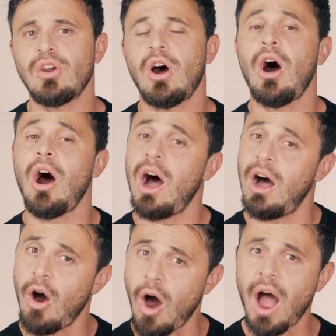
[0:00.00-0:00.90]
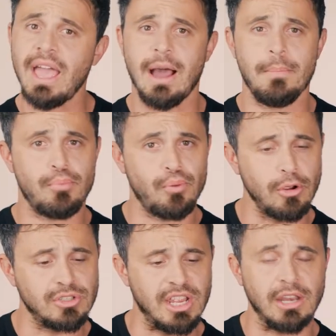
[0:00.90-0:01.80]
a higher
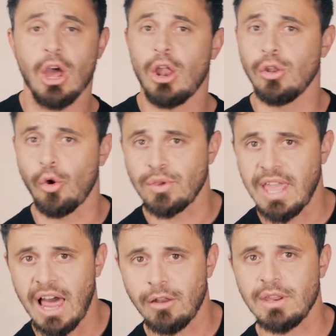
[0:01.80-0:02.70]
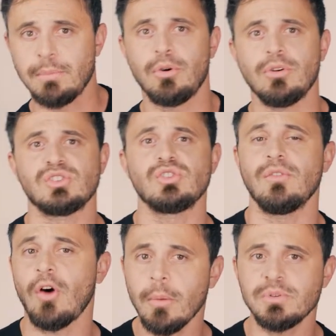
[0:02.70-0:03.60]
protein, low calorie per
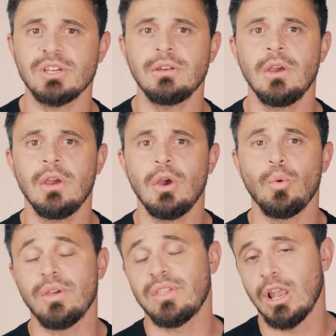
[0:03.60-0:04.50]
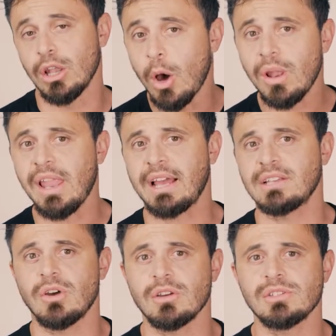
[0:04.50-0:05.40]
serve option with lower
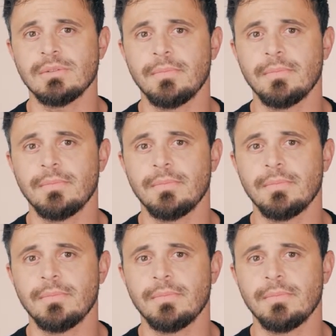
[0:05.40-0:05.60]
lactose,